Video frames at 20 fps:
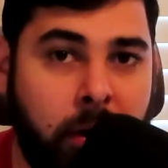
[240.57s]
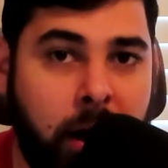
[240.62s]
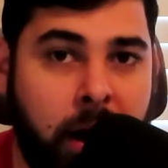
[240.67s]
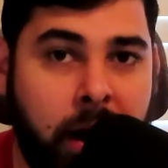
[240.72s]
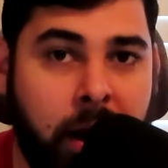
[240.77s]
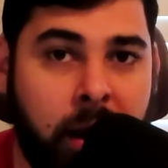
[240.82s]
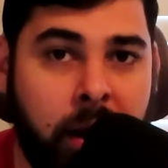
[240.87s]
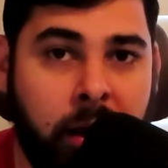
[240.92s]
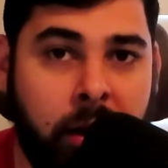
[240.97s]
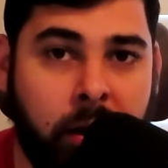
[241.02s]

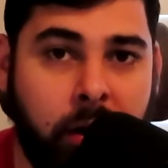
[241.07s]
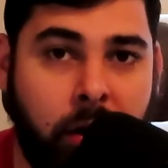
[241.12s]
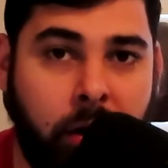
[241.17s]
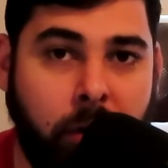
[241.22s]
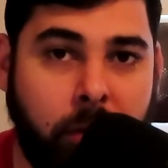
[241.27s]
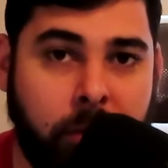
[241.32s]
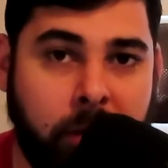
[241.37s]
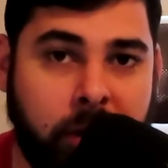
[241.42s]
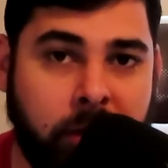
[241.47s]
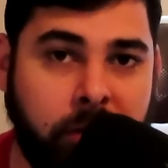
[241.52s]
I
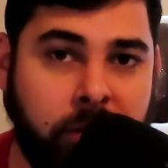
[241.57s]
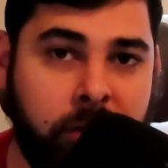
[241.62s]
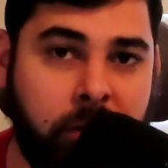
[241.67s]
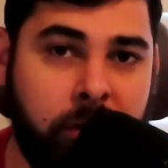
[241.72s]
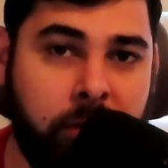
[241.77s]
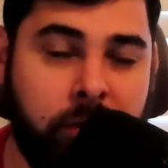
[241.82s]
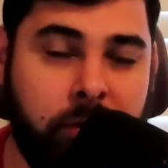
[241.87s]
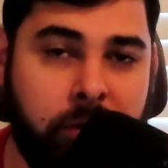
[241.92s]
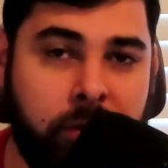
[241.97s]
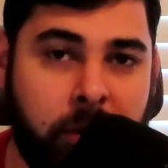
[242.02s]
always
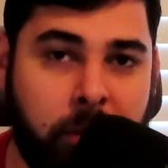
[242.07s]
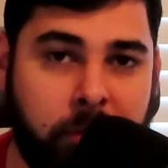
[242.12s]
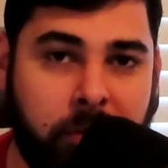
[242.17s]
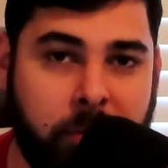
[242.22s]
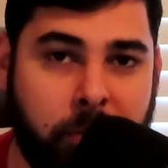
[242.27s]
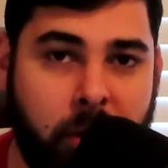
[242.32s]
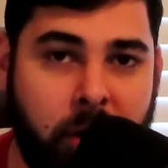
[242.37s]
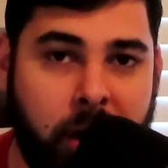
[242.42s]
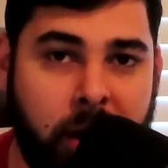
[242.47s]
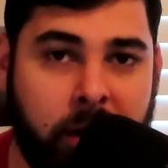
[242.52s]
just ship
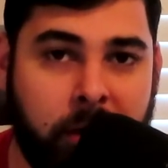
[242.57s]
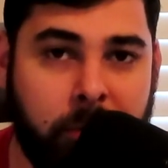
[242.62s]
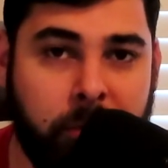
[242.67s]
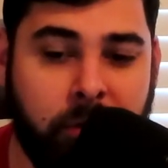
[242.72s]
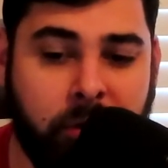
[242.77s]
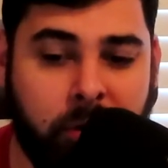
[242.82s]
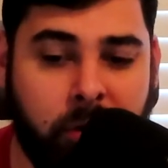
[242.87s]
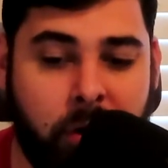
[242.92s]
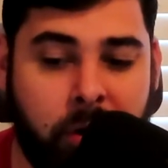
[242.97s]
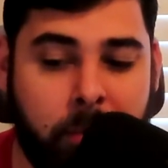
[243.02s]
small items
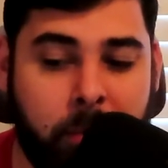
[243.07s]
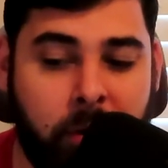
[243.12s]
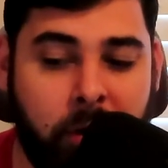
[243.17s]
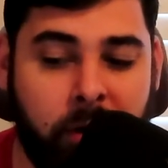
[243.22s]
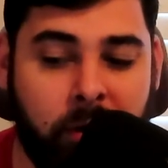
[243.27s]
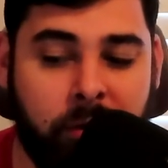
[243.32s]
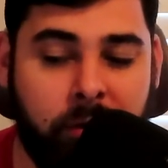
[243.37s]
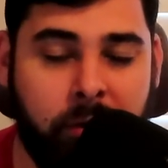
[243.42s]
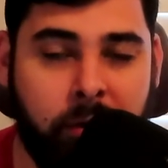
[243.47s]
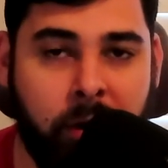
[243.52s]
or car
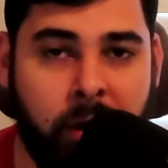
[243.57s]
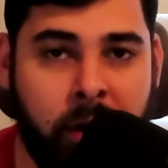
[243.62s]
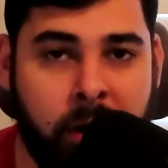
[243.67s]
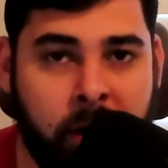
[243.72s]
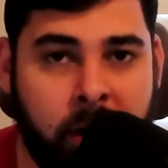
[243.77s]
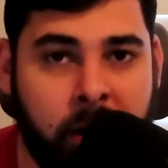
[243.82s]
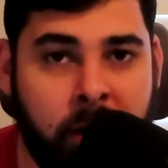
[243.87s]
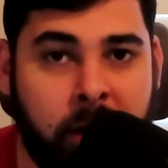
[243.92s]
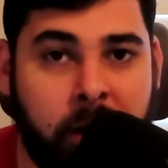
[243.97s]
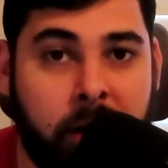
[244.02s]
parts
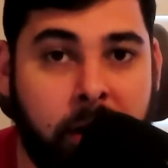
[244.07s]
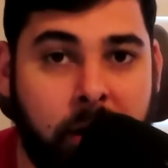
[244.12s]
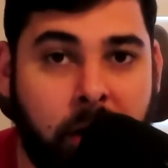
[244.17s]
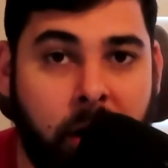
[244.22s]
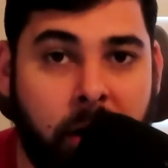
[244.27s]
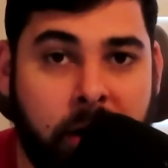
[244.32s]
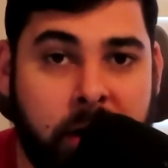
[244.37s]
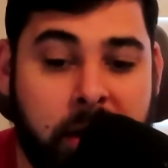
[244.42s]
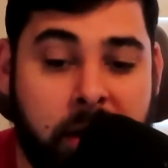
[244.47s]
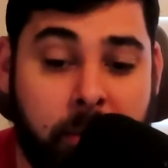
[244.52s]

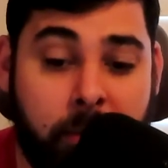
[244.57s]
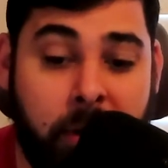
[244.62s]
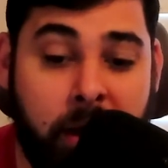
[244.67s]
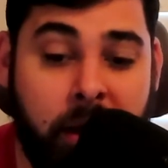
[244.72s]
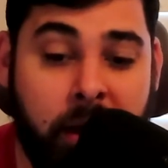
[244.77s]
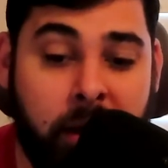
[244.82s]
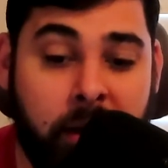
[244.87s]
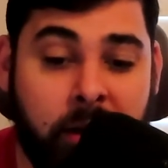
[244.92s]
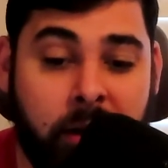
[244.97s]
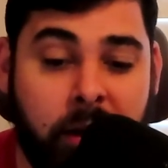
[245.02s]
on
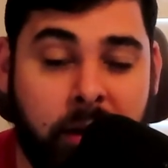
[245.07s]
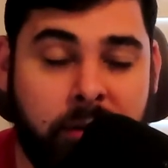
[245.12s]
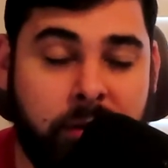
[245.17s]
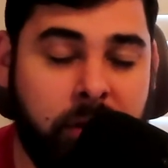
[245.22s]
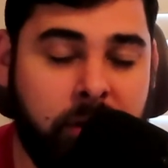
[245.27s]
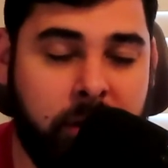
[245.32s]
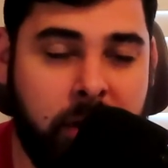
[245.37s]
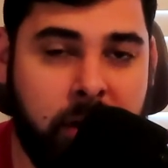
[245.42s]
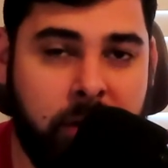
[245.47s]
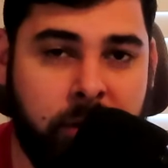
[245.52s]
eBay. It's
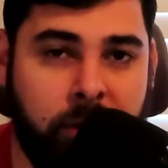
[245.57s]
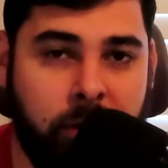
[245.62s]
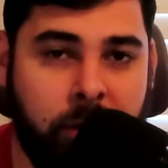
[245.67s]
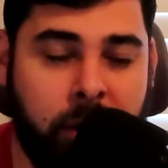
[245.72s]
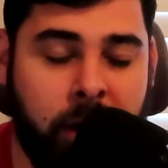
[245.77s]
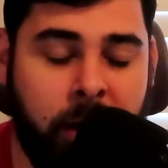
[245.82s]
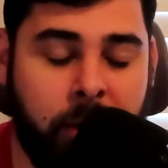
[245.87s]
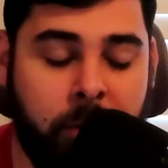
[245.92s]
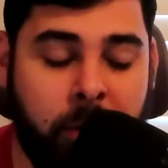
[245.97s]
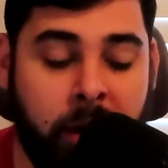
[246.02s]
just easier
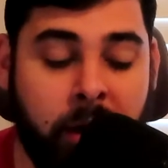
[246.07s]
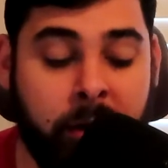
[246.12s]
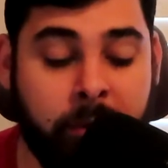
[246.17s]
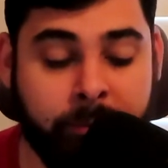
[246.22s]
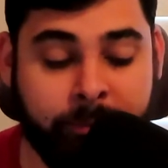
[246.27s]
that way.